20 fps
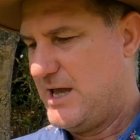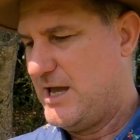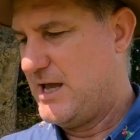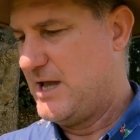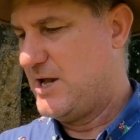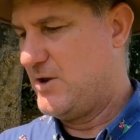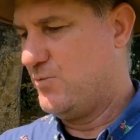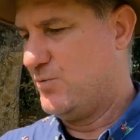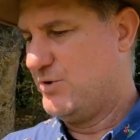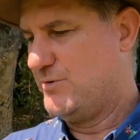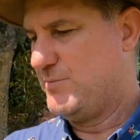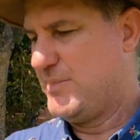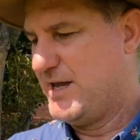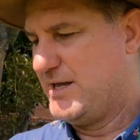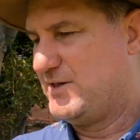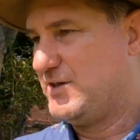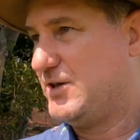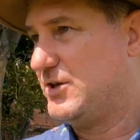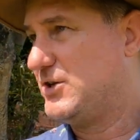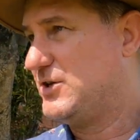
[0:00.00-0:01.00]
And what
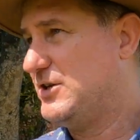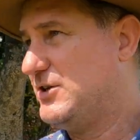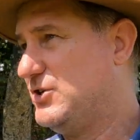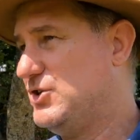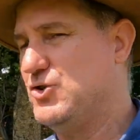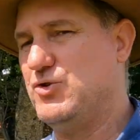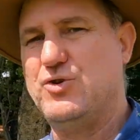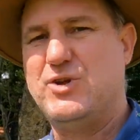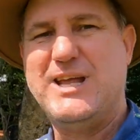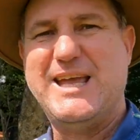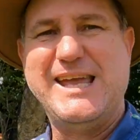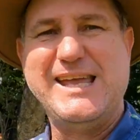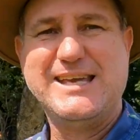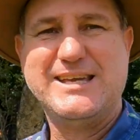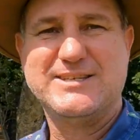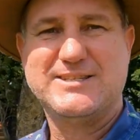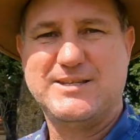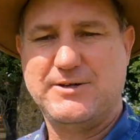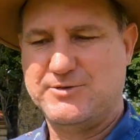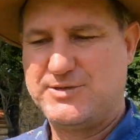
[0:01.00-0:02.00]
makes it unique
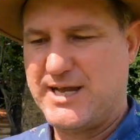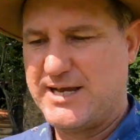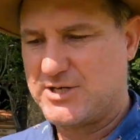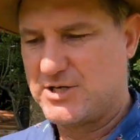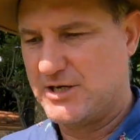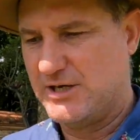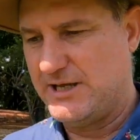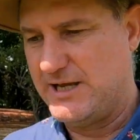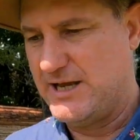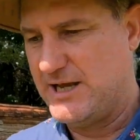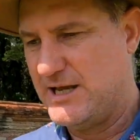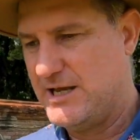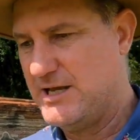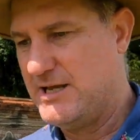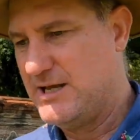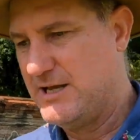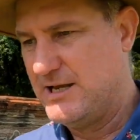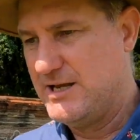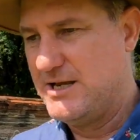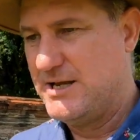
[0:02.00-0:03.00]
is there's actually,
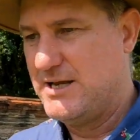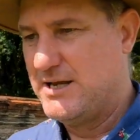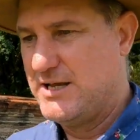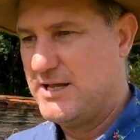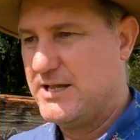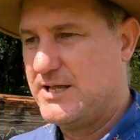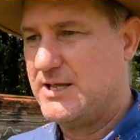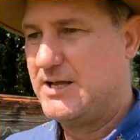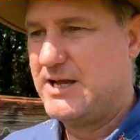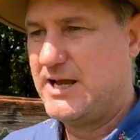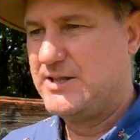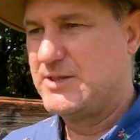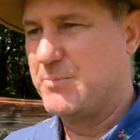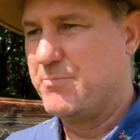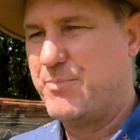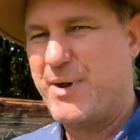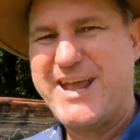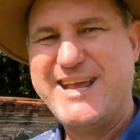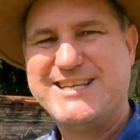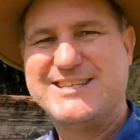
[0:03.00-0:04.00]
at the
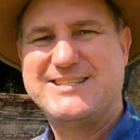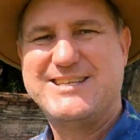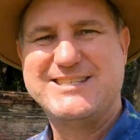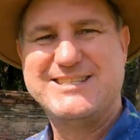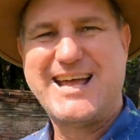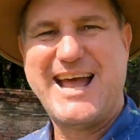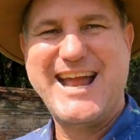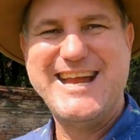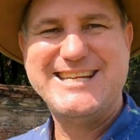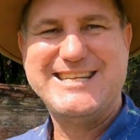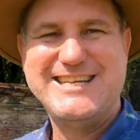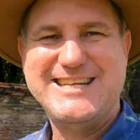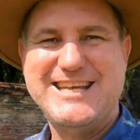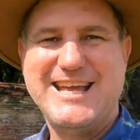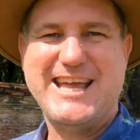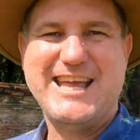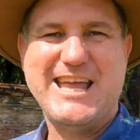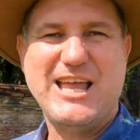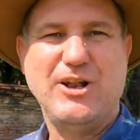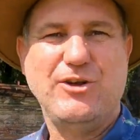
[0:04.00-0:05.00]
base, there's
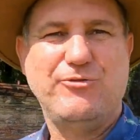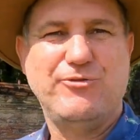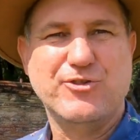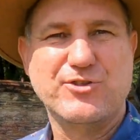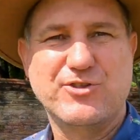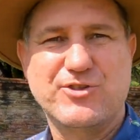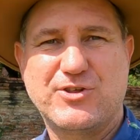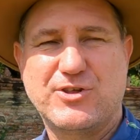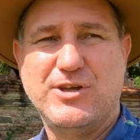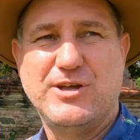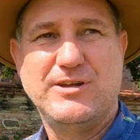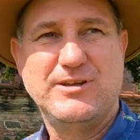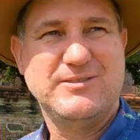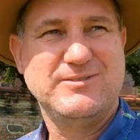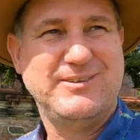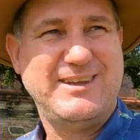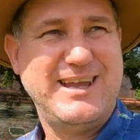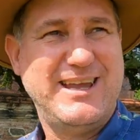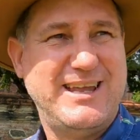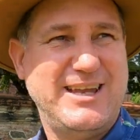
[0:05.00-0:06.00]
80 elephants.
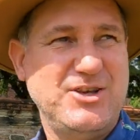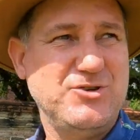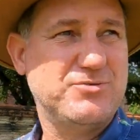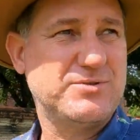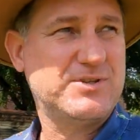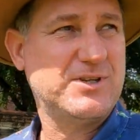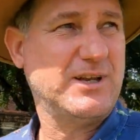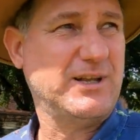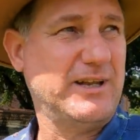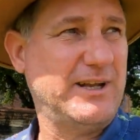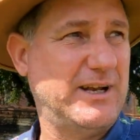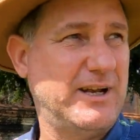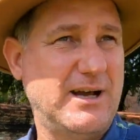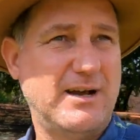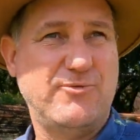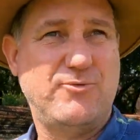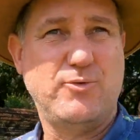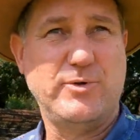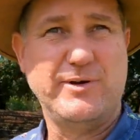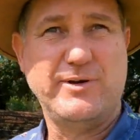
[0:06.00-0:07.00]
And interestingly
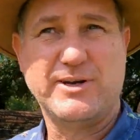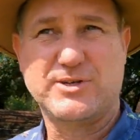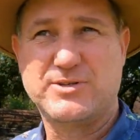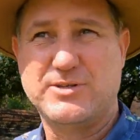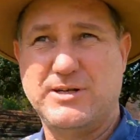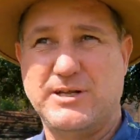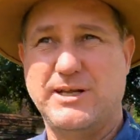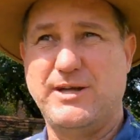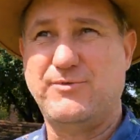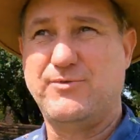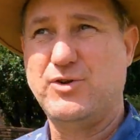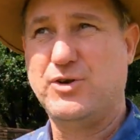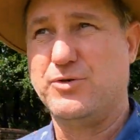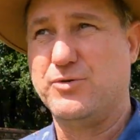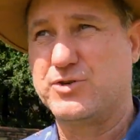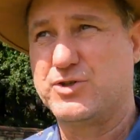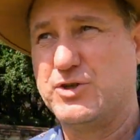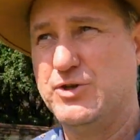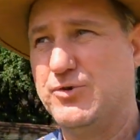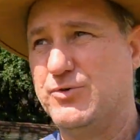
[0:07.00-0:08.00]
enough, if
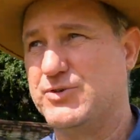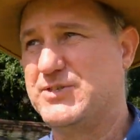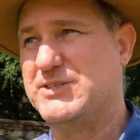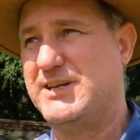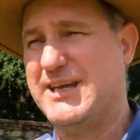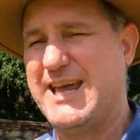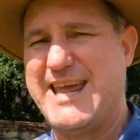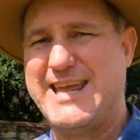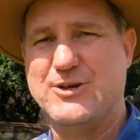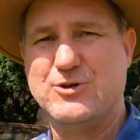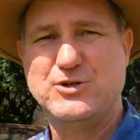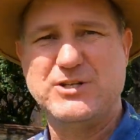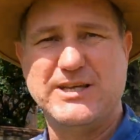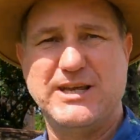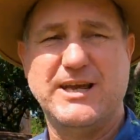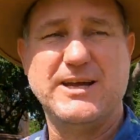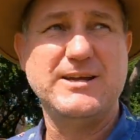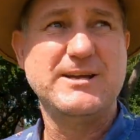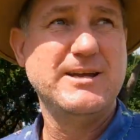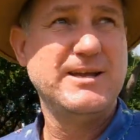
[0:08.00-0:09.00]
you're a tourist in
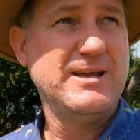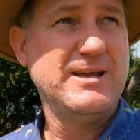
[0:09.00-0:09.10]
Ayutthaya,